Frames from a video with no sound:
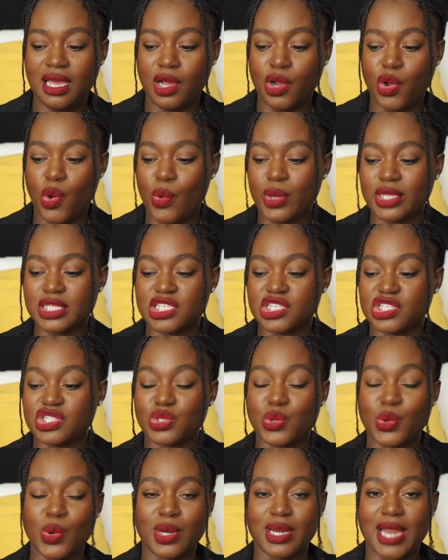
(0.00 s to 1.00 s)
going to
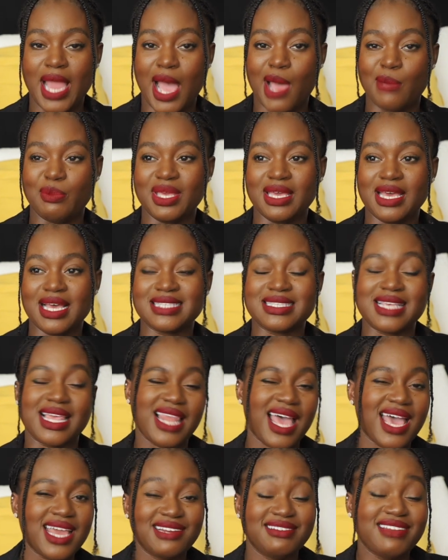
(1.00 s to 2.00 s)
school now? Because a
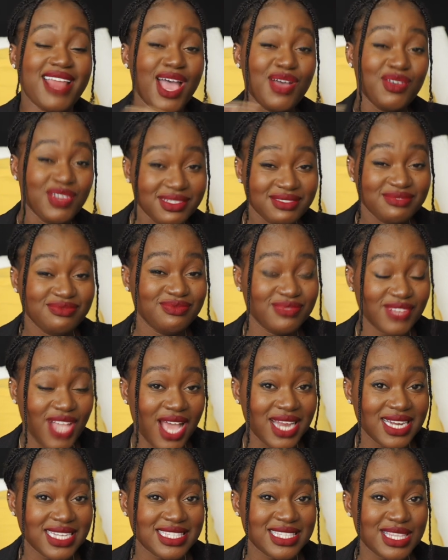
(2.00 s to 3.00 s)
lot now,
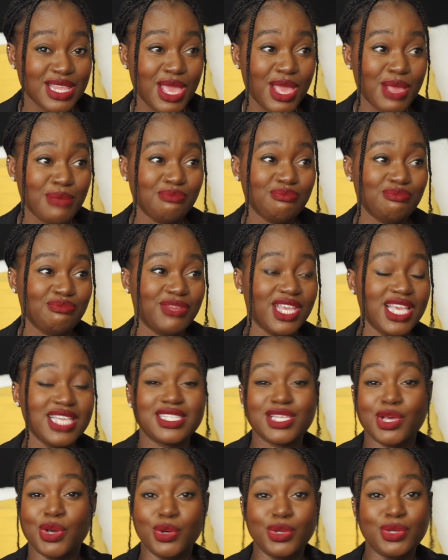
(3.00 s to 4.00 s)
honestly,
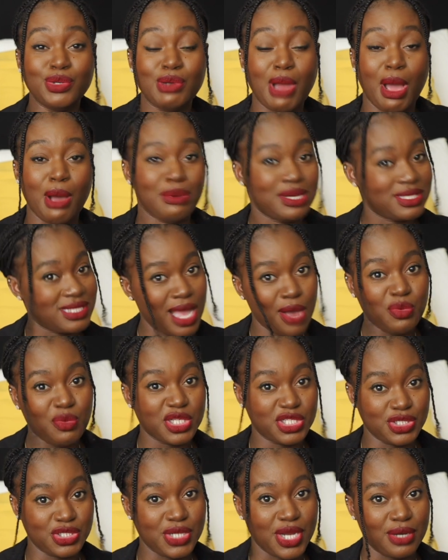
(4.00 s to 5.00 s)
it's who you know, it's not
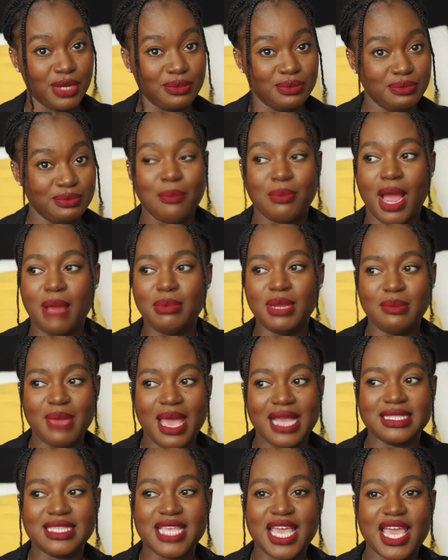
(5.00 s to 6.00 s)
what you know. Probably
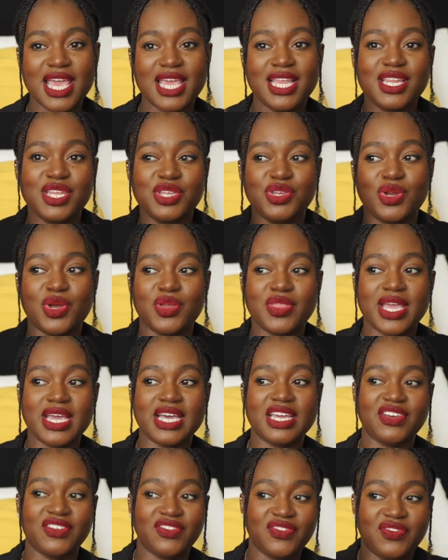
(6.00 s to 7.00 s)
back then, you know, they
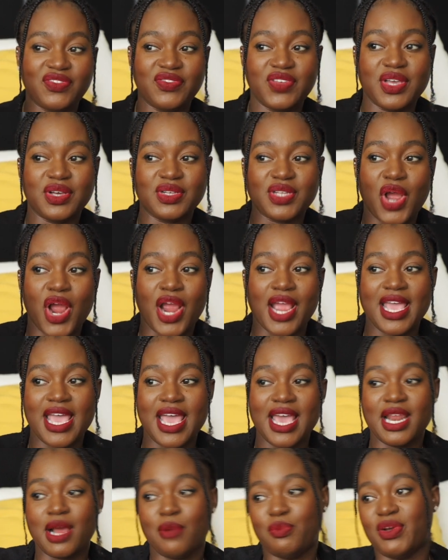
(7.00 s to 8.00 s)
could have filled our
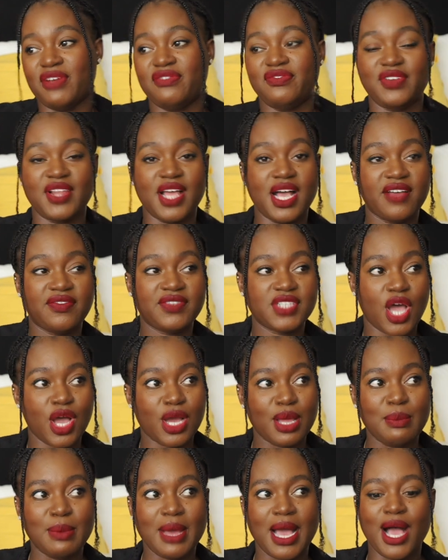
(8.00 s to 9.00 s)
head up with fluff
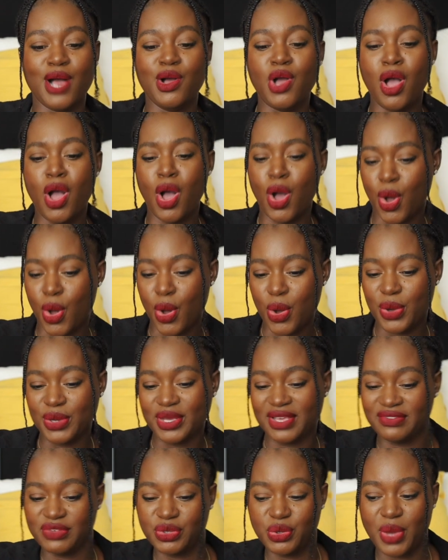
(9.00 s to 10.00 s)
talking about, oh,
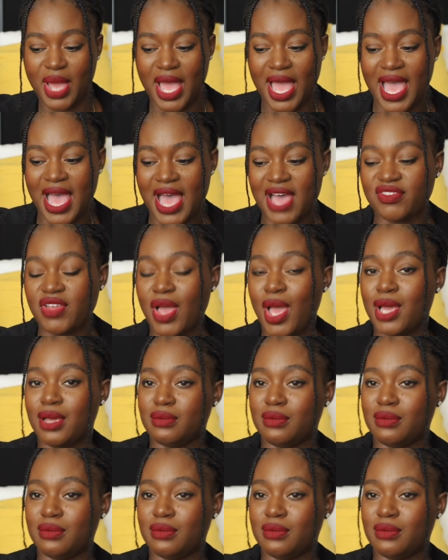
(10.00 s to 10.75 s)
if you have